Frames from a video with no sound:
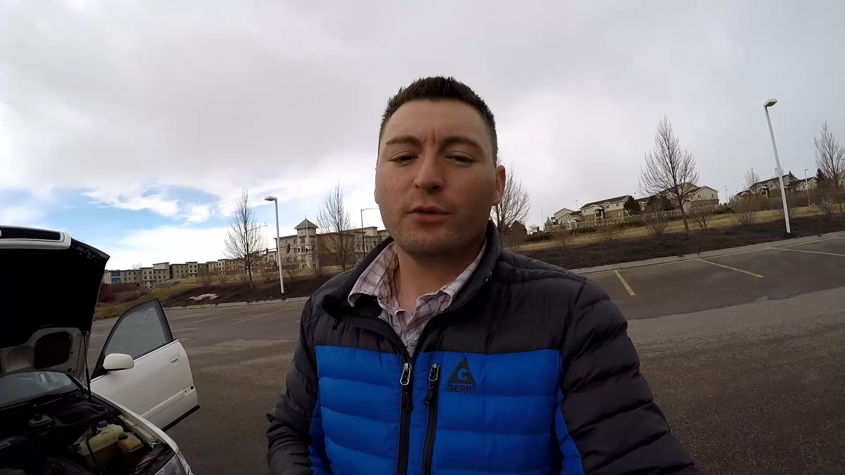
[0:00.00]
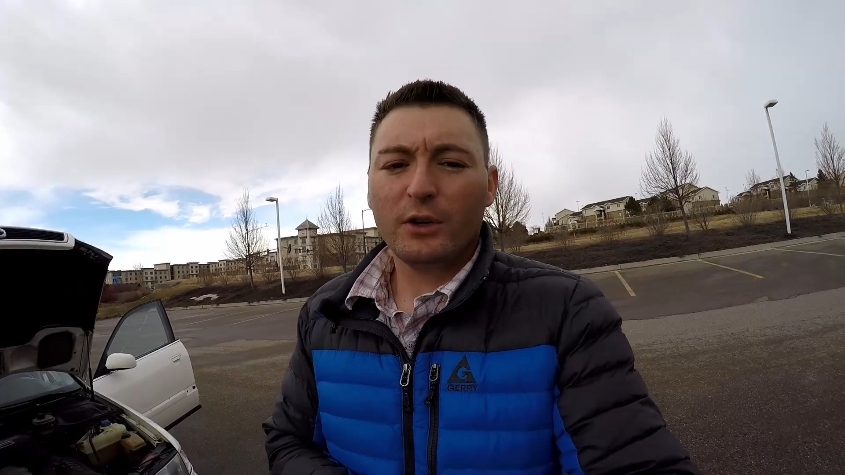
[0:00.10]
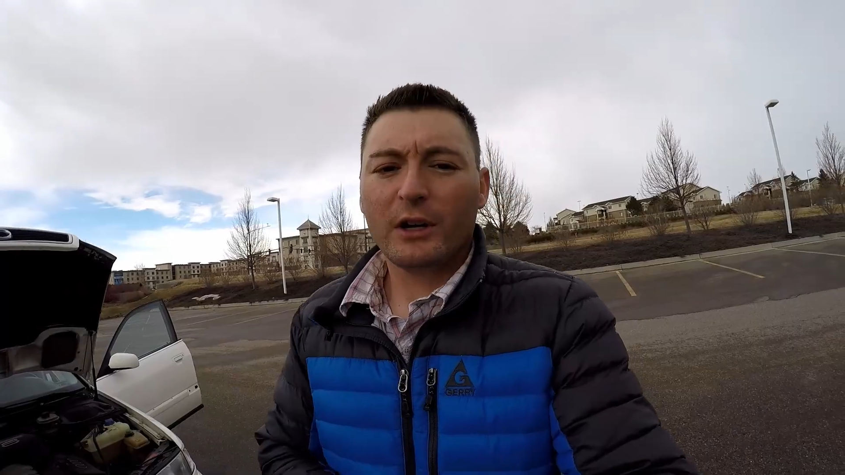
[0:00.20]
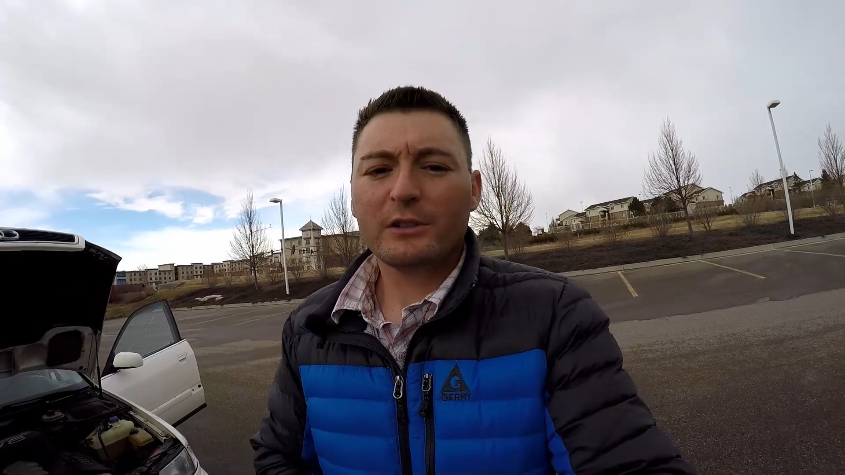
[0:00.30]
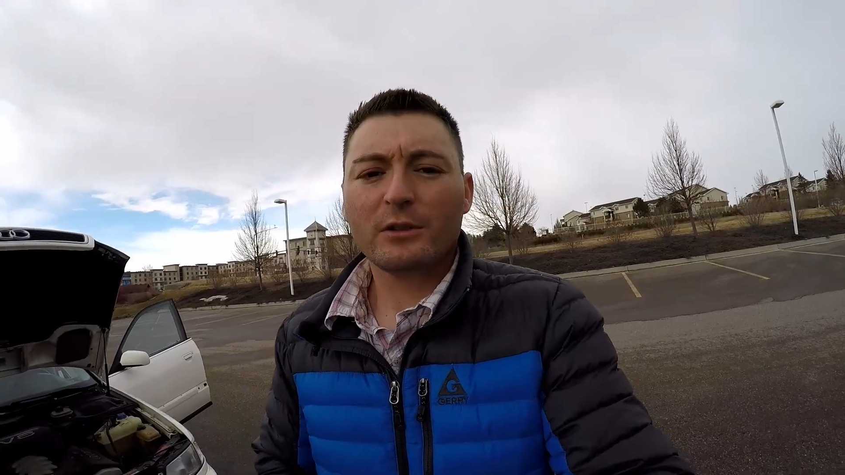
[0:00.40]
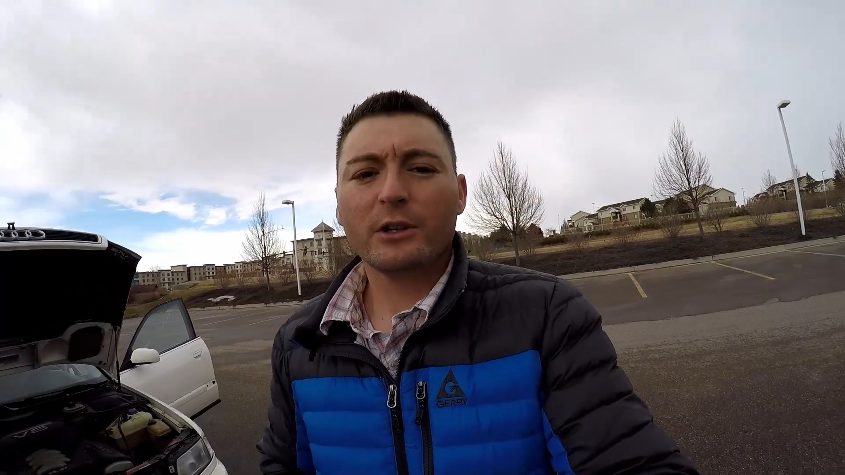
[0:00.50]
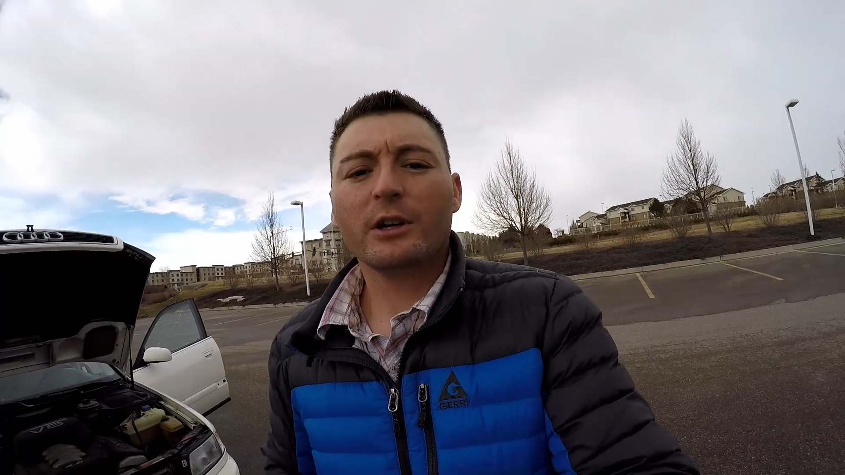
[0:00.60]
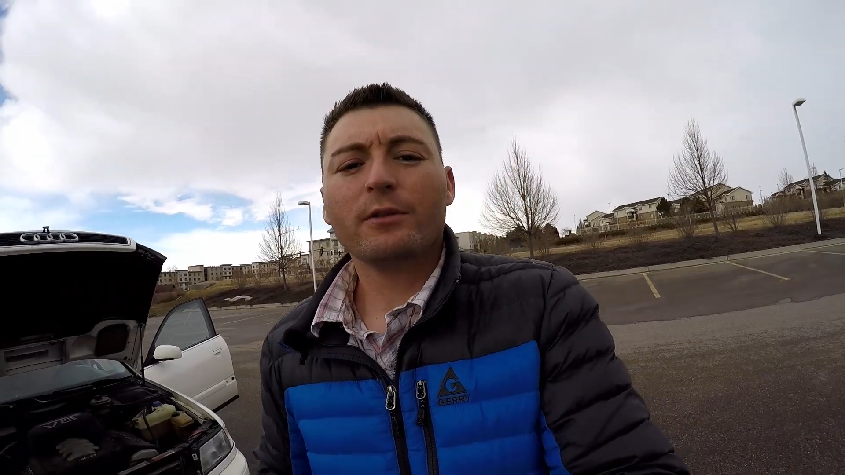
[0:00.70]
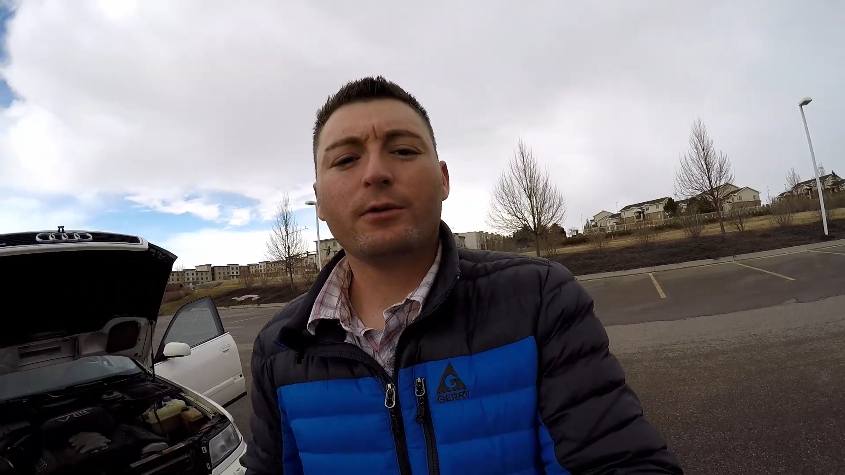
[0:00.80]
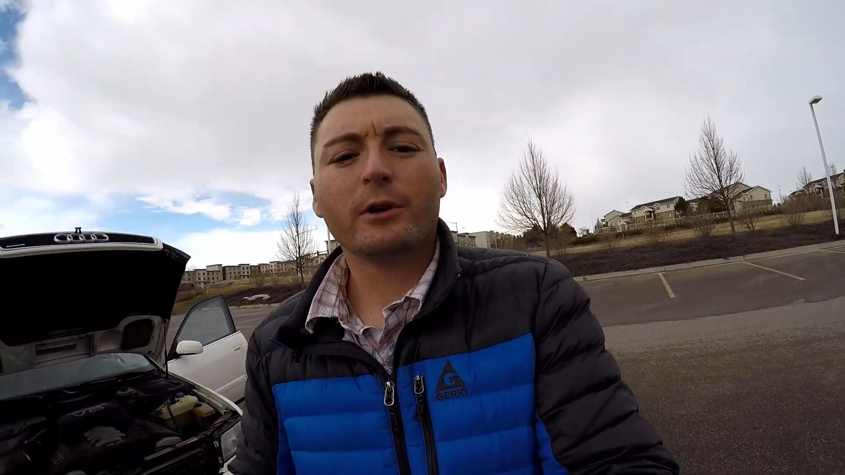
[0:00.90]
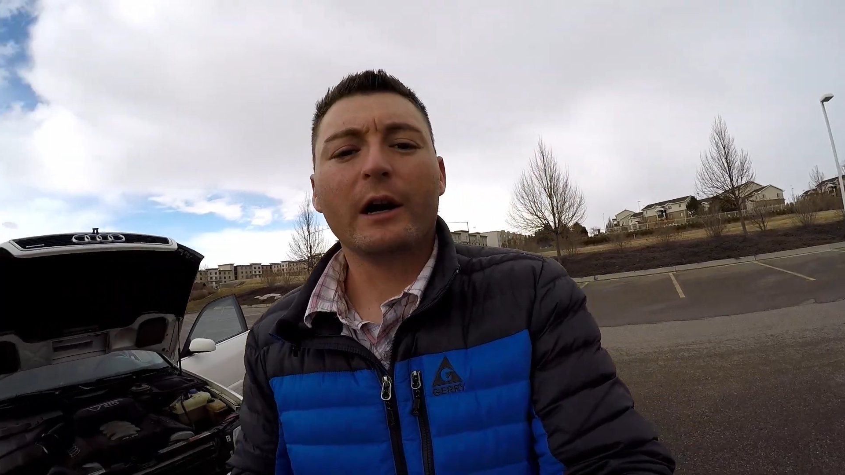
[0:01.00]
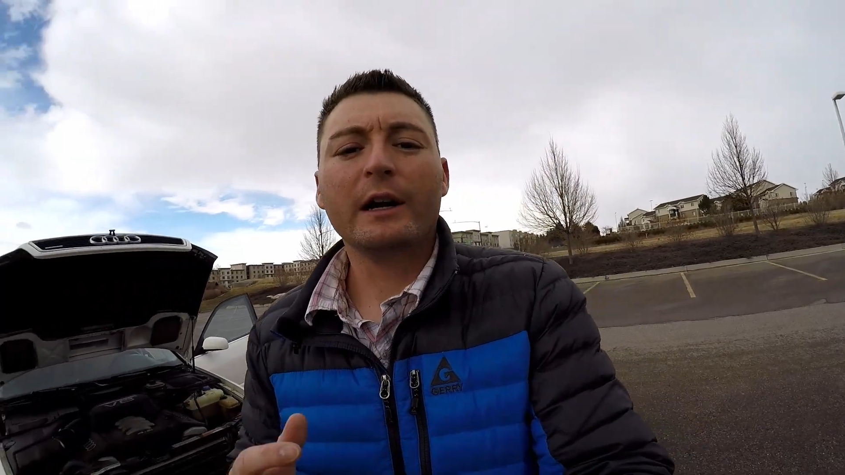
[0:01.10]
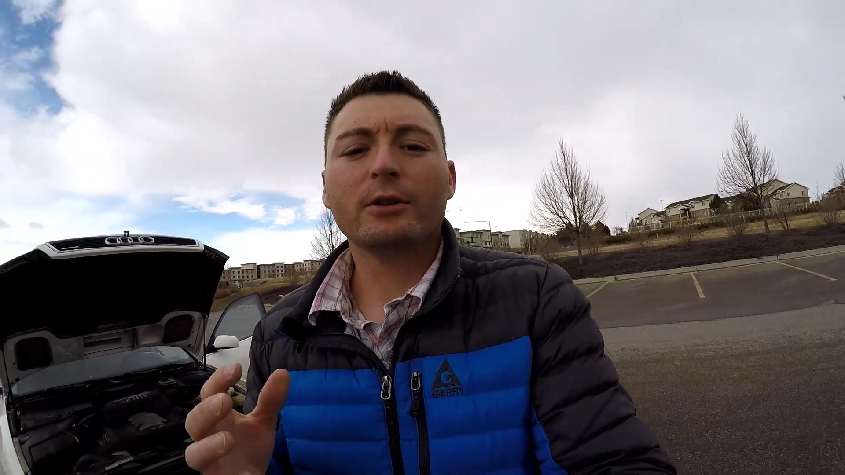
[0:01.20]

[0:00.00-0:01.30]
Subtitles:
if you guys are looking for a